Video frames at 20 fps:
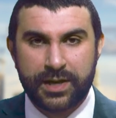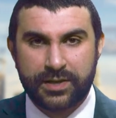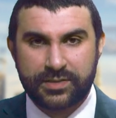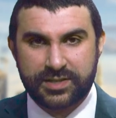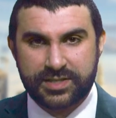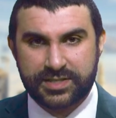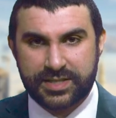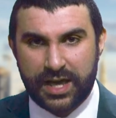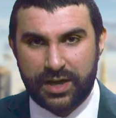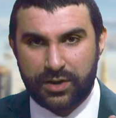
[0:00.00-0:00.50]

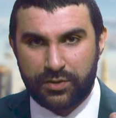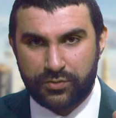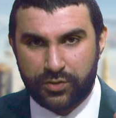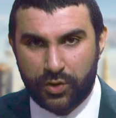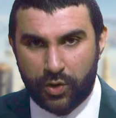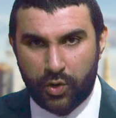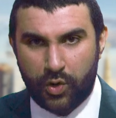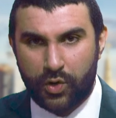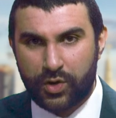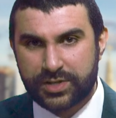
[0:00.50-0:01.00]
the sign of
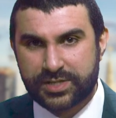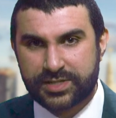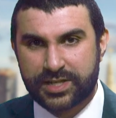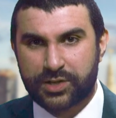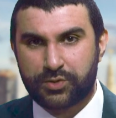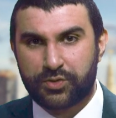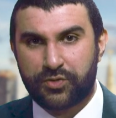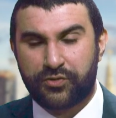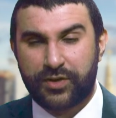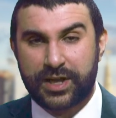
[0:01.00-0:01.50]
the horse
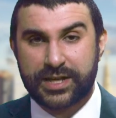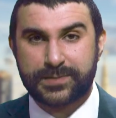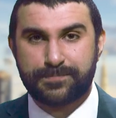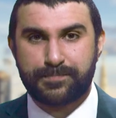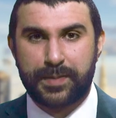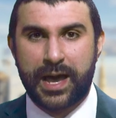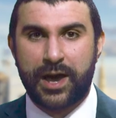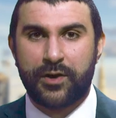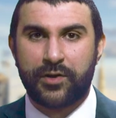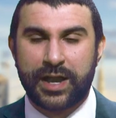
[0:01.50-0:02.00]
that reflects
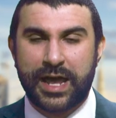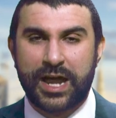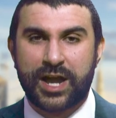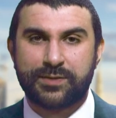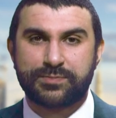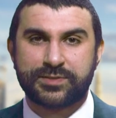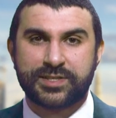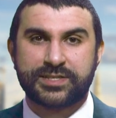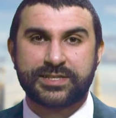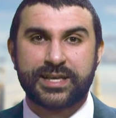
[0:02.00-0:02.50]
power in
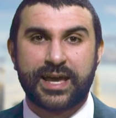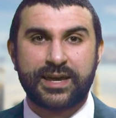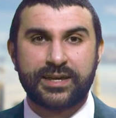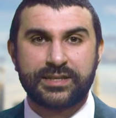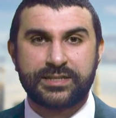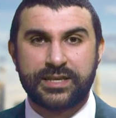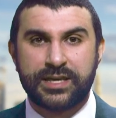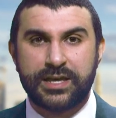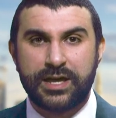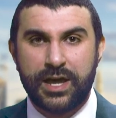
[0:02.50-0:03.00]
Arab
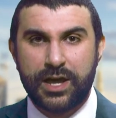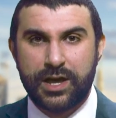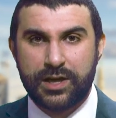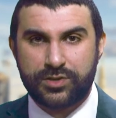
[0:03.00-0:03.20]
society,